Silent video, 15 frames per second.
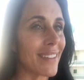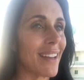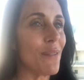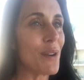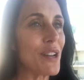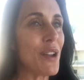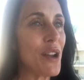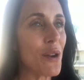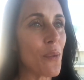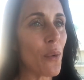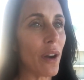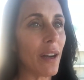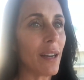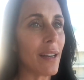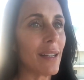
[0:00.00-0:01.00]
when you hear
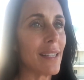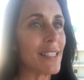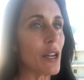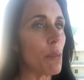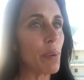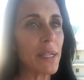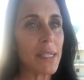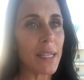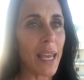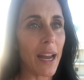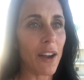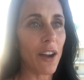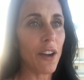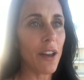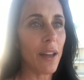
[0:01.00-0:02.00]
work, don't be
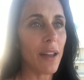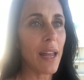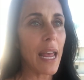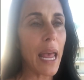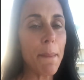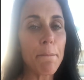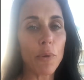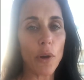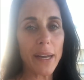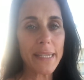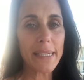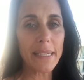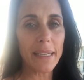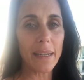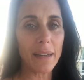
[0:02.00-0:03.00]
scared.
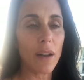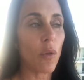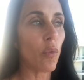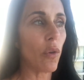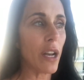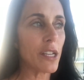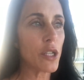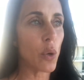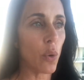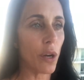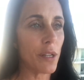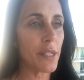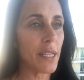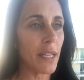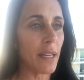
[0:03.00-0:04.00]
Embrace it, run
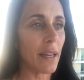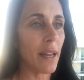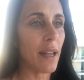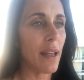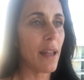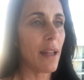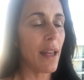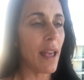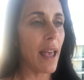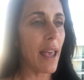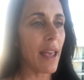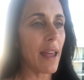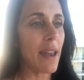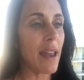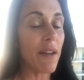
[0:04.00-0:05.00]
towards it,
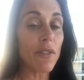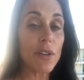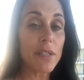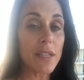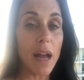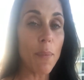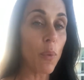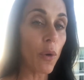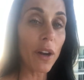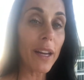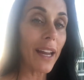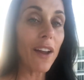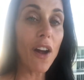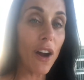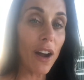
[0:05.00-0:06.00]
and never stop
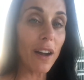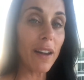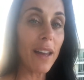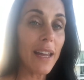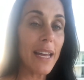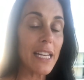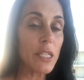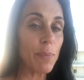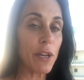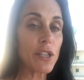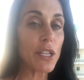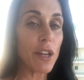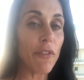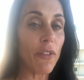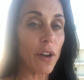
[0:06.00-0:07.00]
working hard,
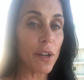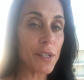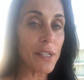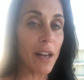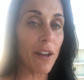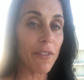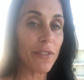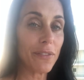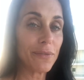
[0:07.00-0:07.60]
especially for yourself.